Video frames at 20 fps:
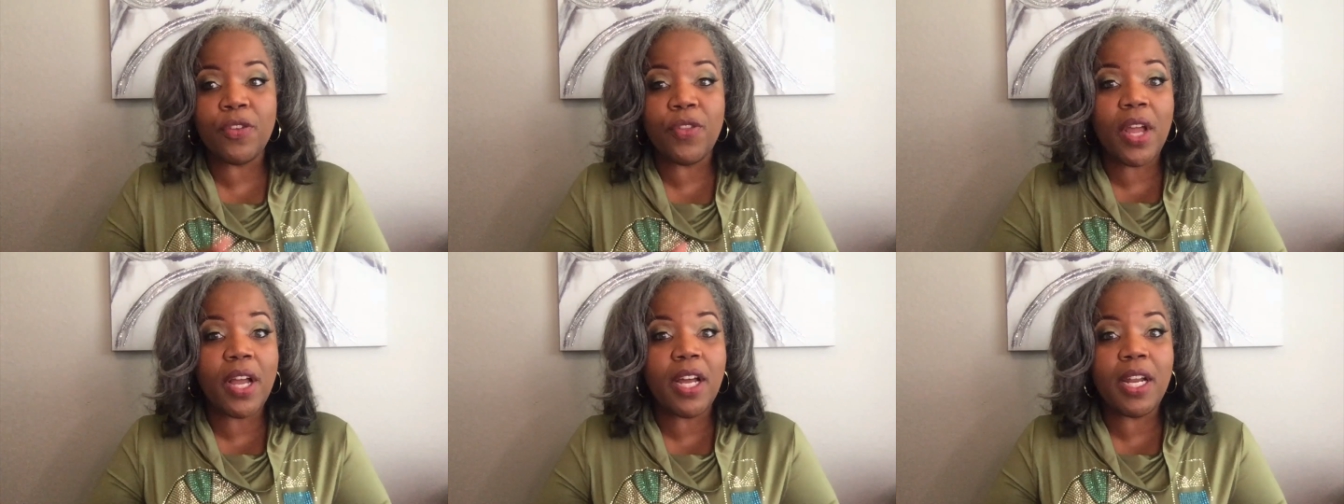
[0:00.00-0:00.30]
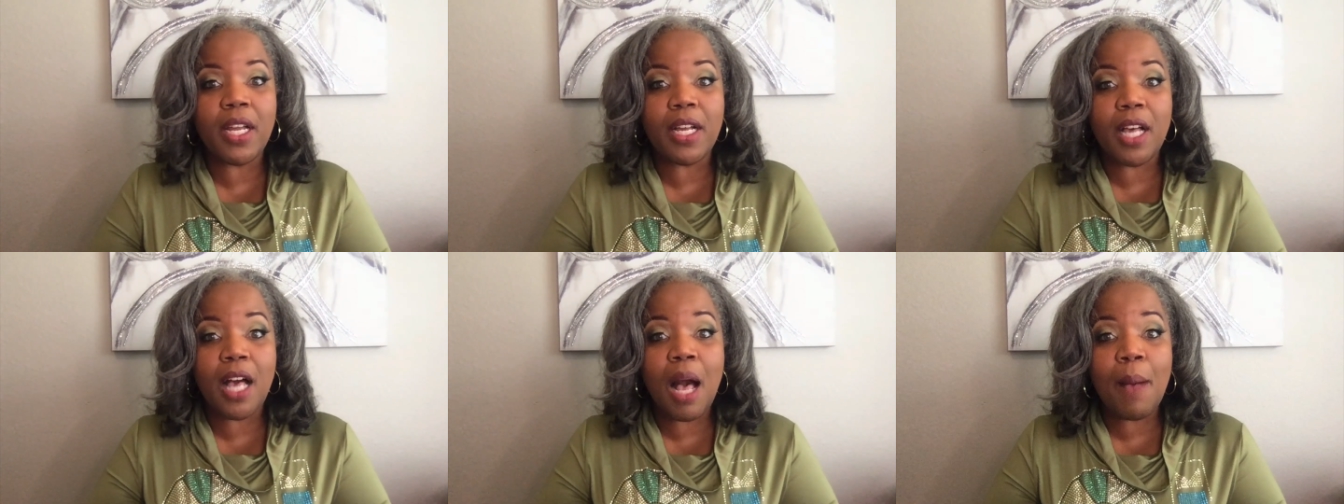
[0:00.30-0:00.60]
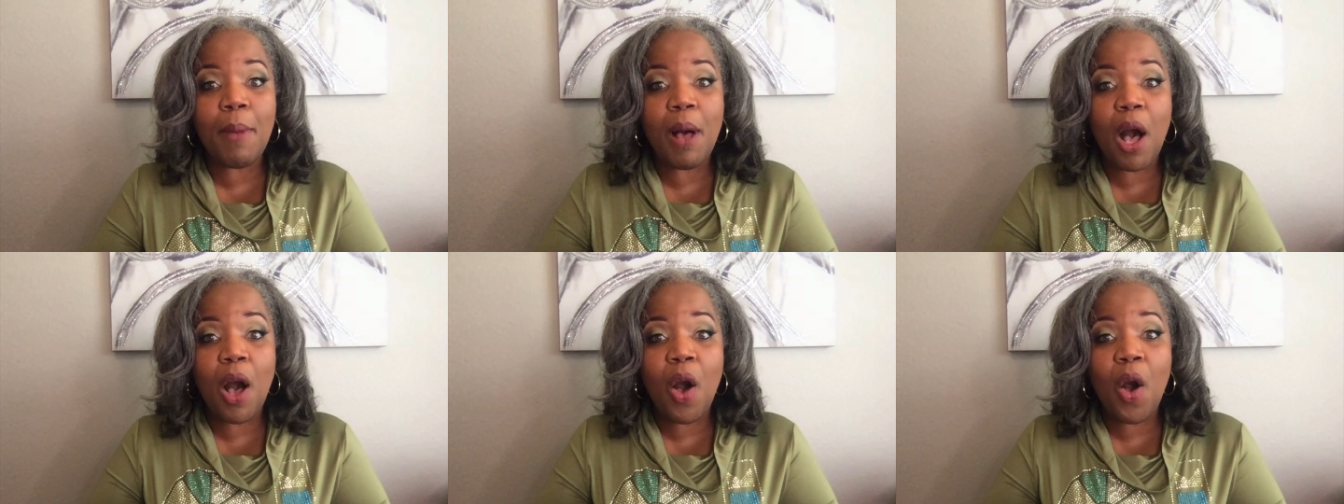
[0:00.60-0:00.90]
They're going to
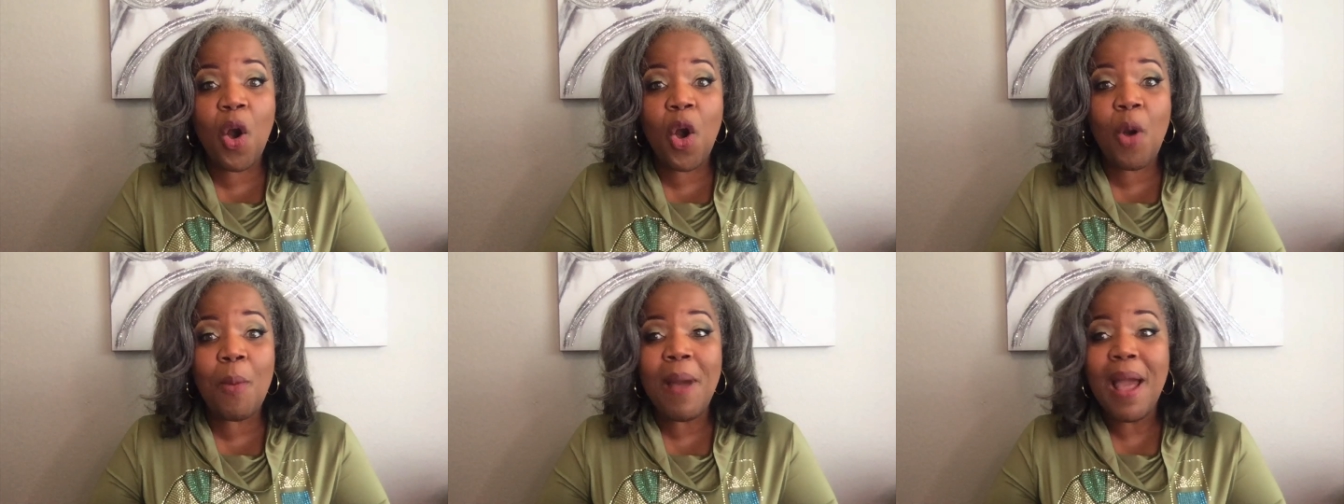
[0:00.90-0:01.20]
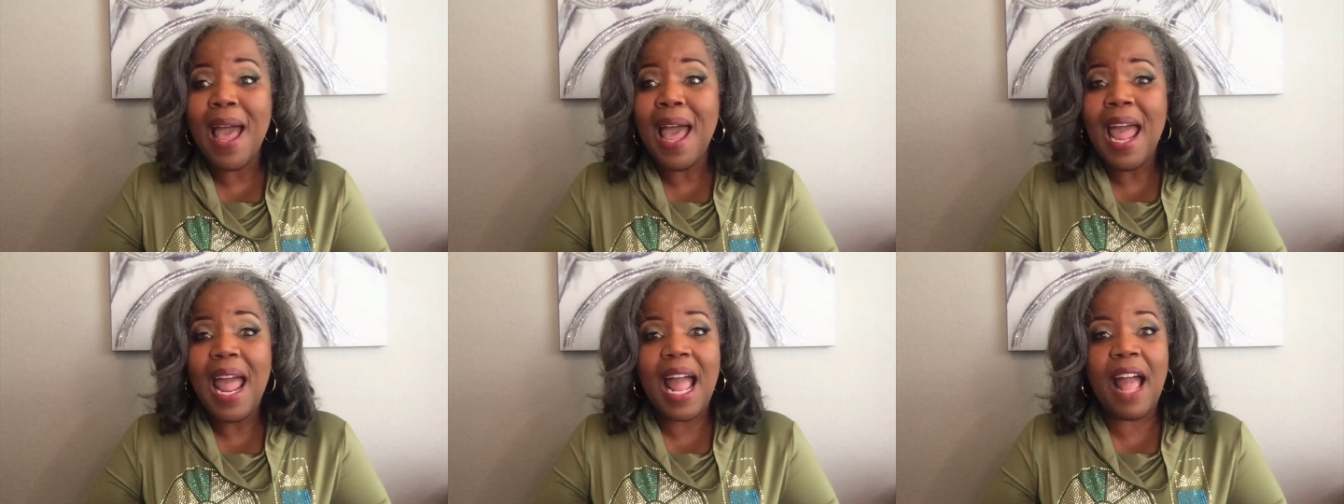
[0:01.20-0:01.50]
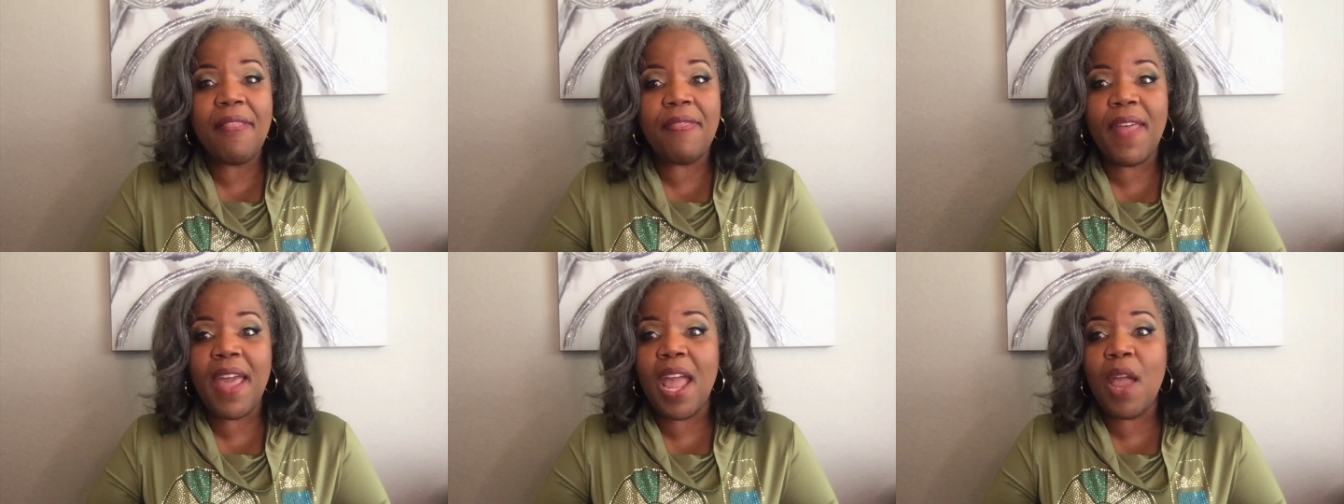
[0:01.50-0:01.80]
come home
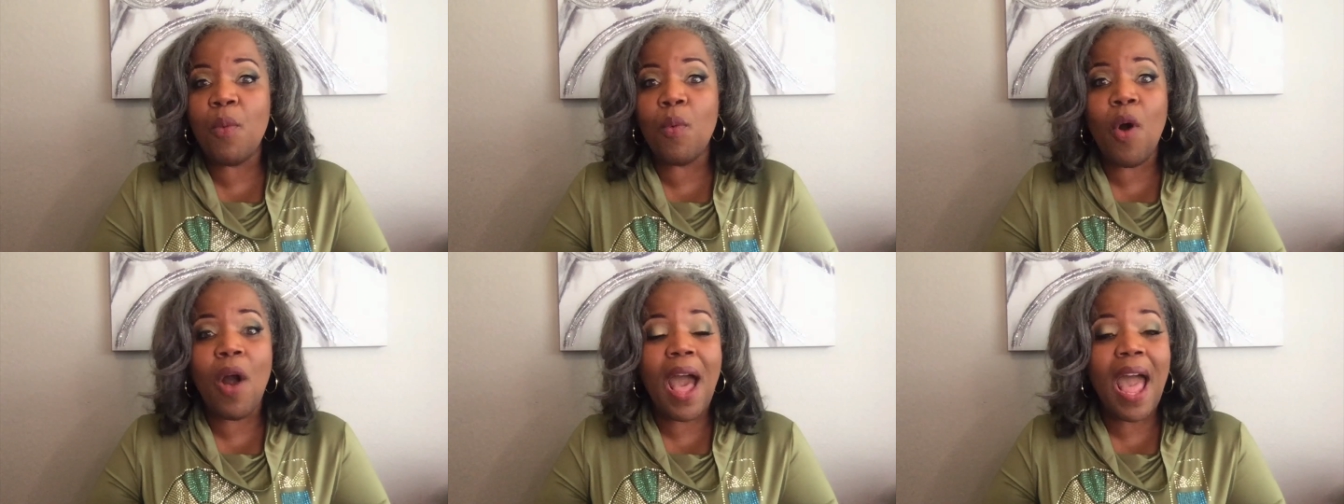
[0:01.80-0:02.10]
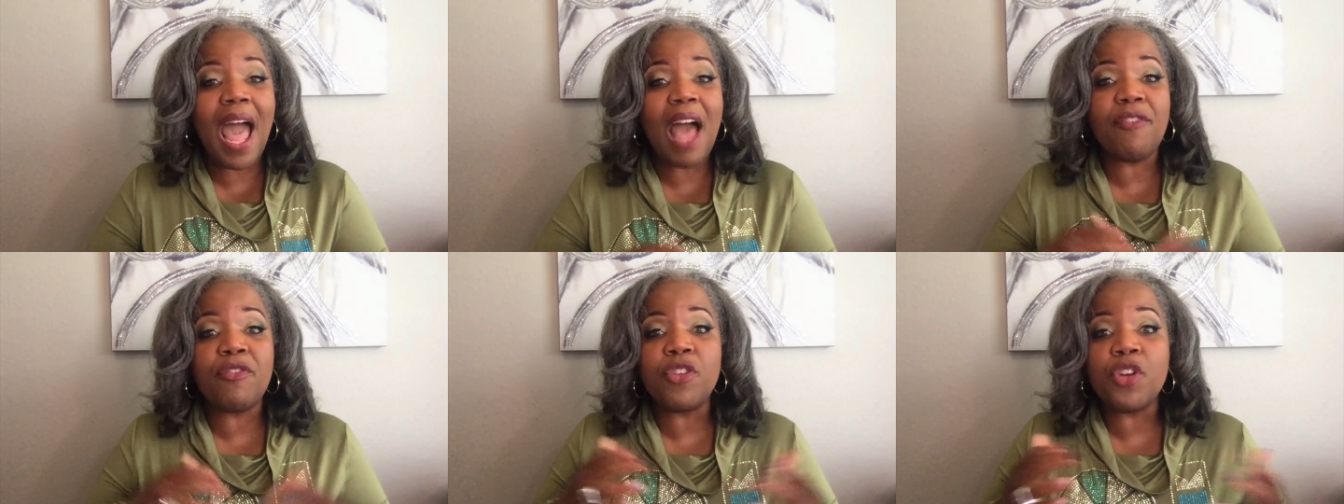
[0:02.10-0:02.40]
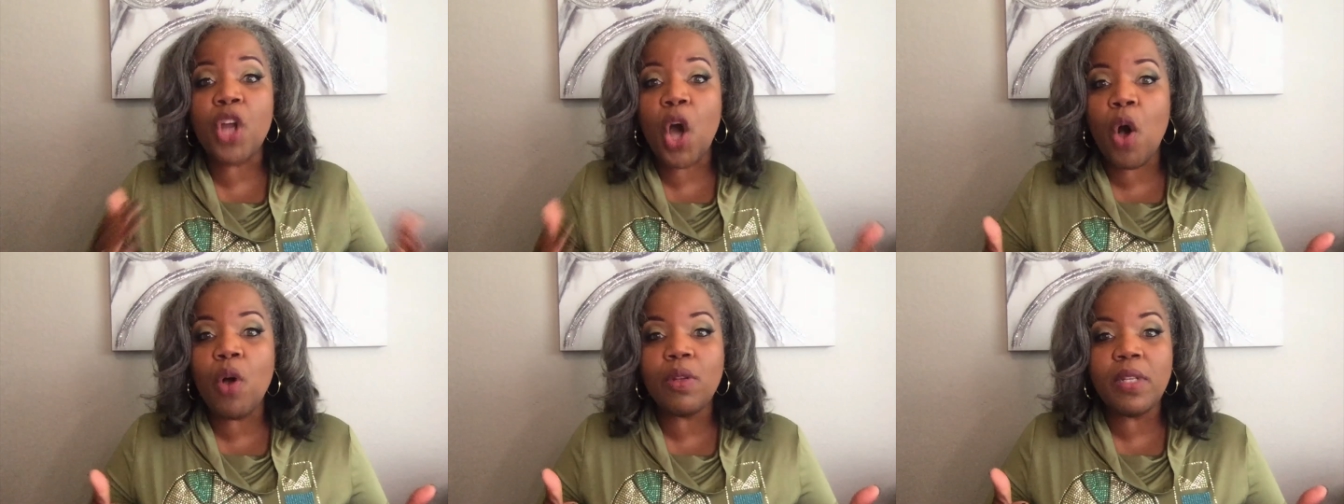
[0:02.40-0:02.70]
and they will have
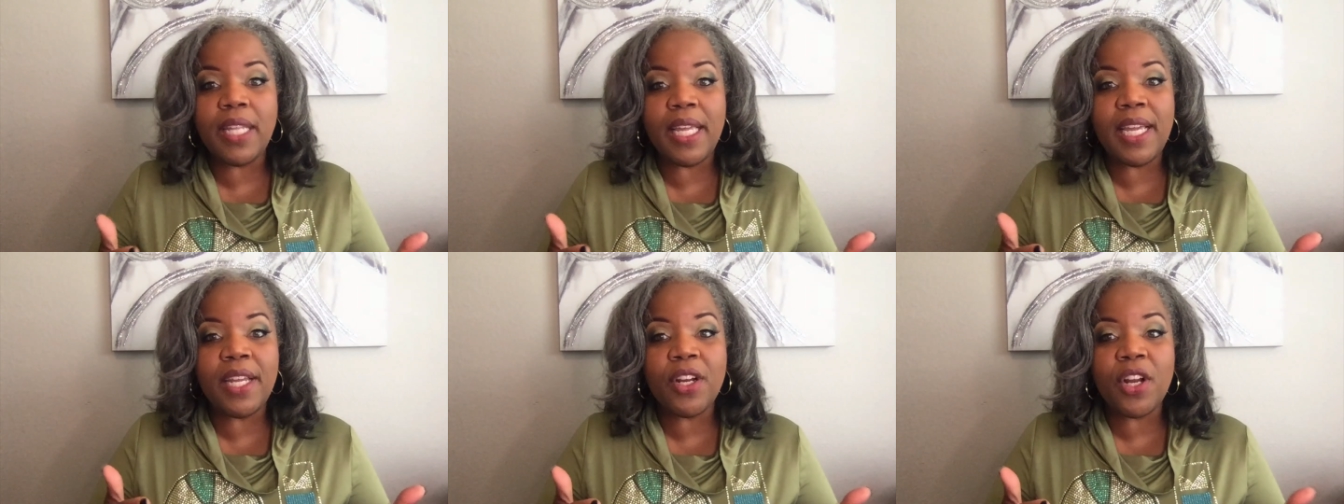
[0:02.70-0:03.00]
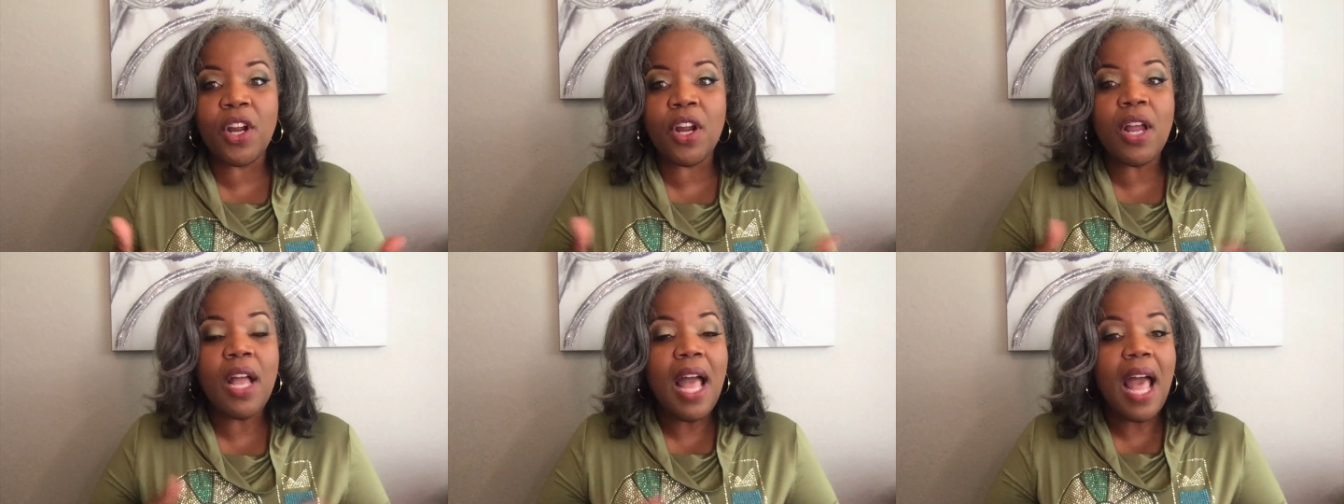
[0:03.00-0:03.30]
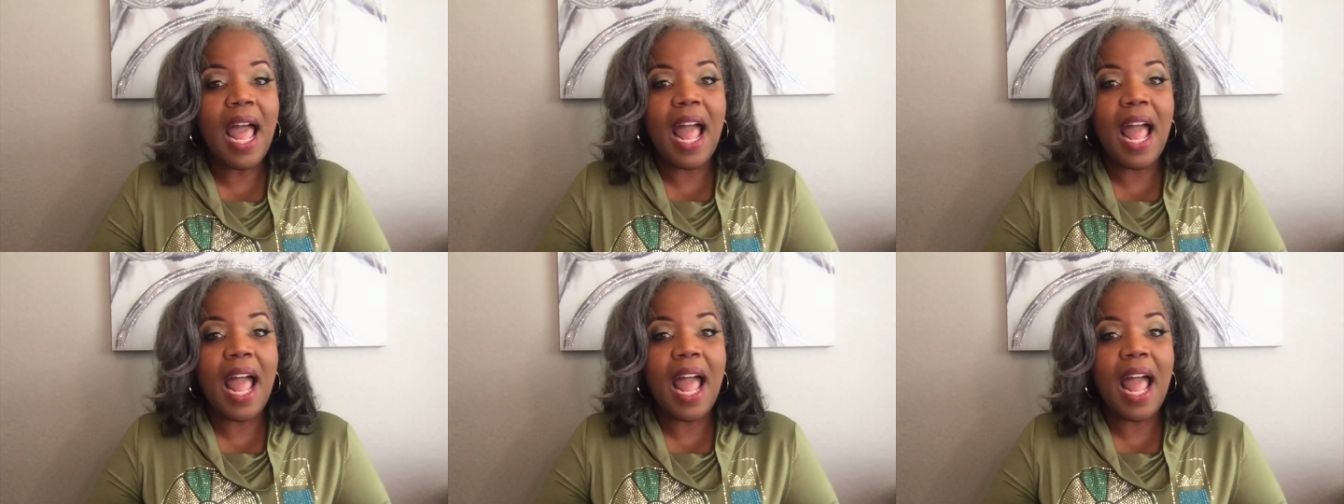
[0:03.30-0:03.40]
no leader.